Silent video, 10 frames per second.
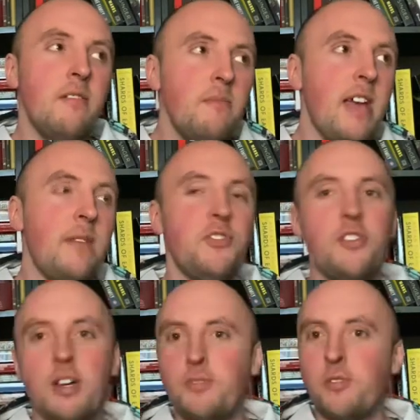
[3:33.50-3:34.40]
have
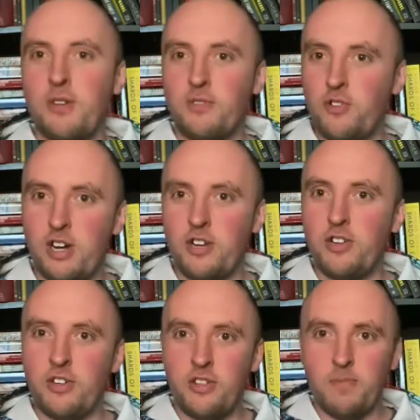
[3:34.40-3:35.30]
some sort of structure
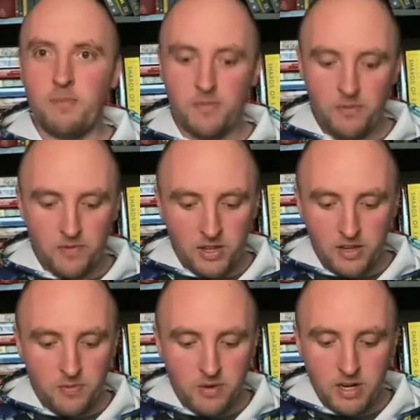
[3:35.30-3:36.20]
to them. But for
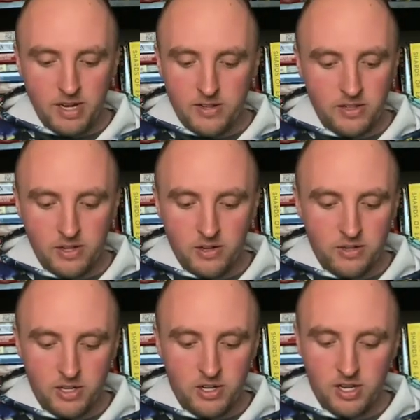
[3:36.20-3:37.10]
this one, it's
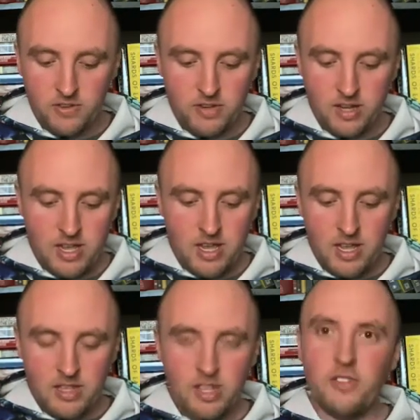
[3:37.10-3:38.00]
literally just
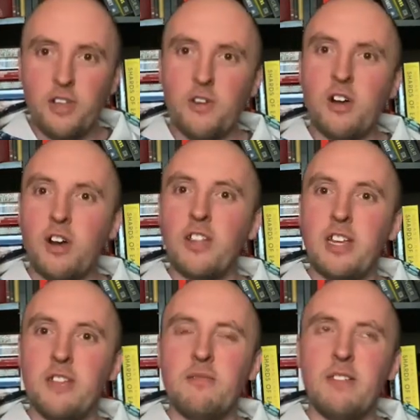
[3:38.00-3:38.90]
that there are,
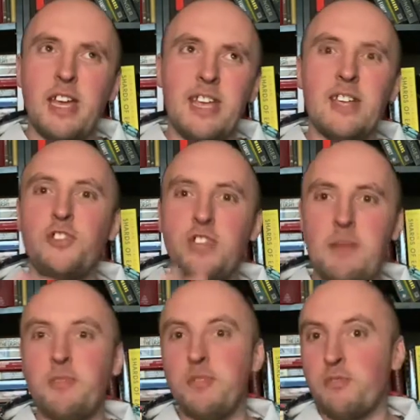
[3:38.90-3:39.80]
like, I guess,
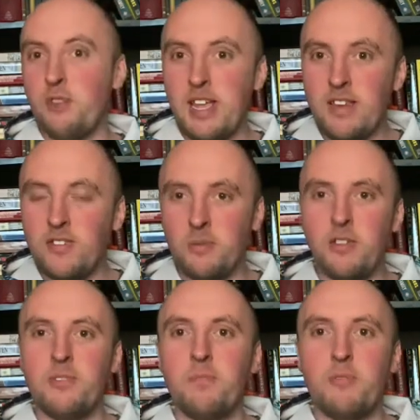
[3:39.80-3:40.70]
chapter breaks where
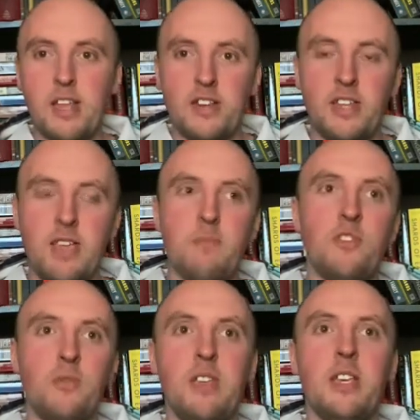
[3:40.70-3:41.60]
there's breaks in
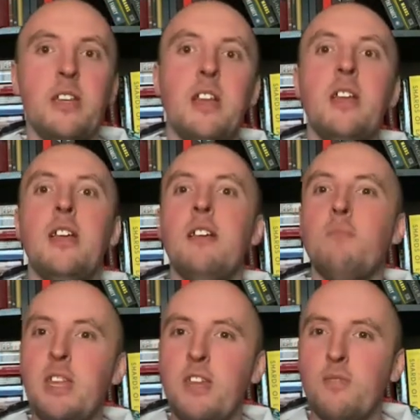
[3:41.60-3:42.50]
between
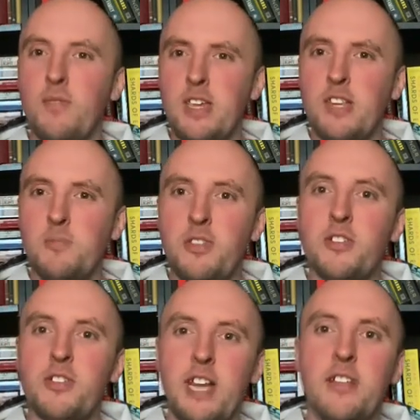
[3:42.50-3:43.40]
POVs. But
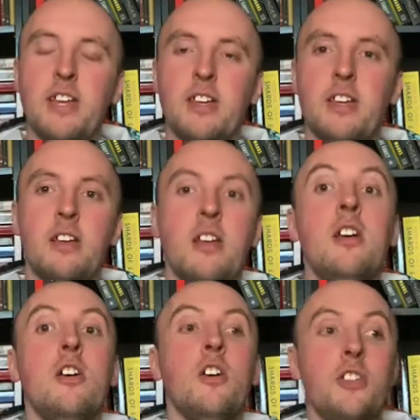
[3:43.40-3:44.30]
there's not like
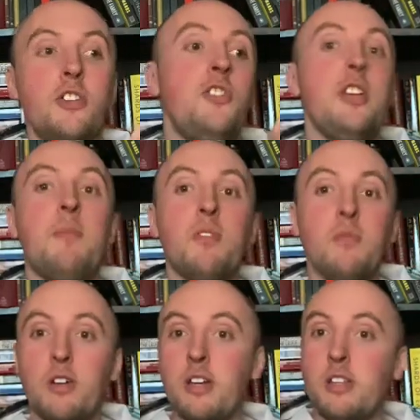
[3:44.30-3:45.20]
this is chapter
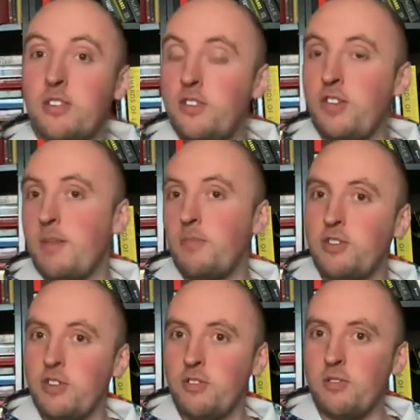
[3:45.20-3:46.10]
one, this is chapter
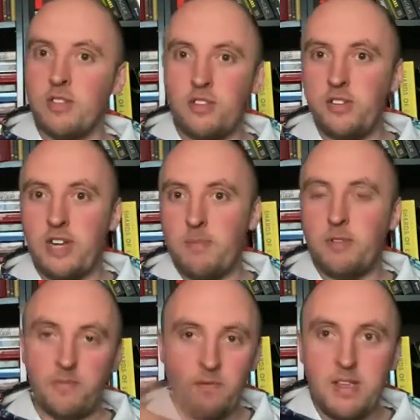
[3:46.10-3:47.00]
two, this is
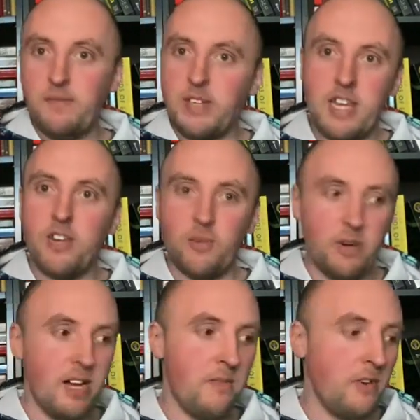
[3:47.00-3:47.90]
chapter 15 or
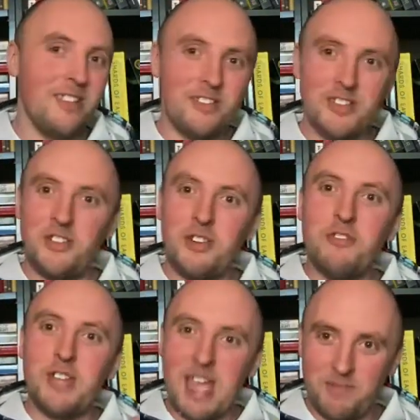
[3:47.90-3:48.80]
whatever. There's no
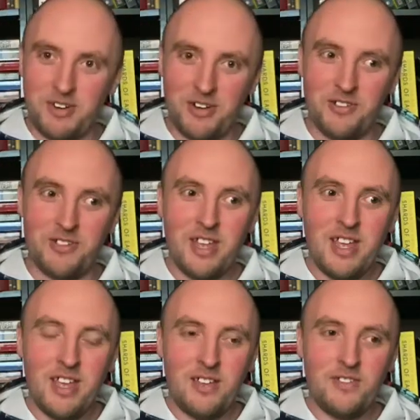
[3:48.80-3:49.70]
chapters.
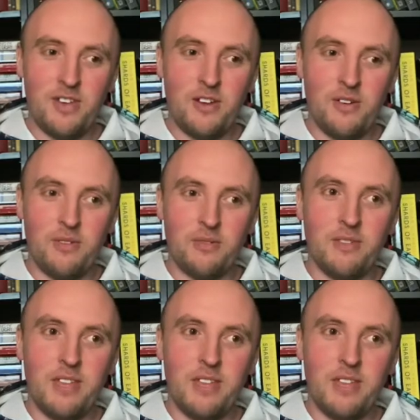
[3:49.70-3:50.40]
So,